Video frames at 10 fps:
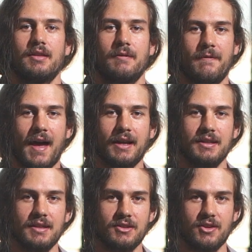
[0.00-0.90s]
The
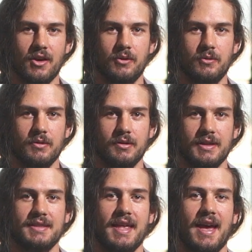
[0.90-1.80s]
fact is, though,
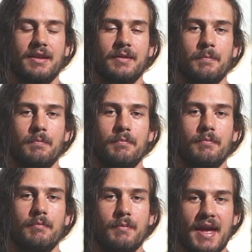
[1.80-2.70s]
is that
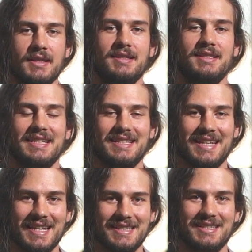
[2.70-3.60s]
men
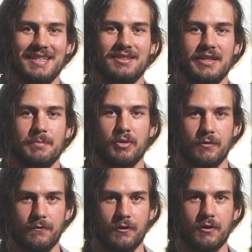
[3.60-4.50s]
statistically
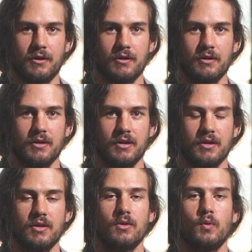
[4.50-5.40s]
prefer
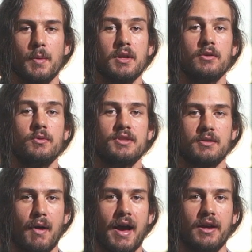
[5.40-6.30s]
women who
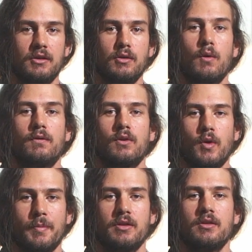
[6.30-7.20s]
smile over
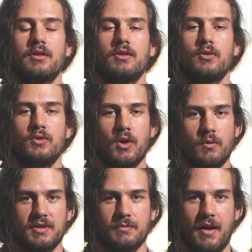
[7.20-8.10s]
women who
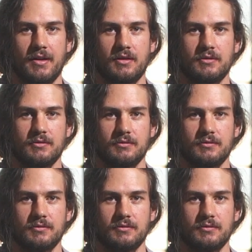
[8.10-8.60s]
don't smile.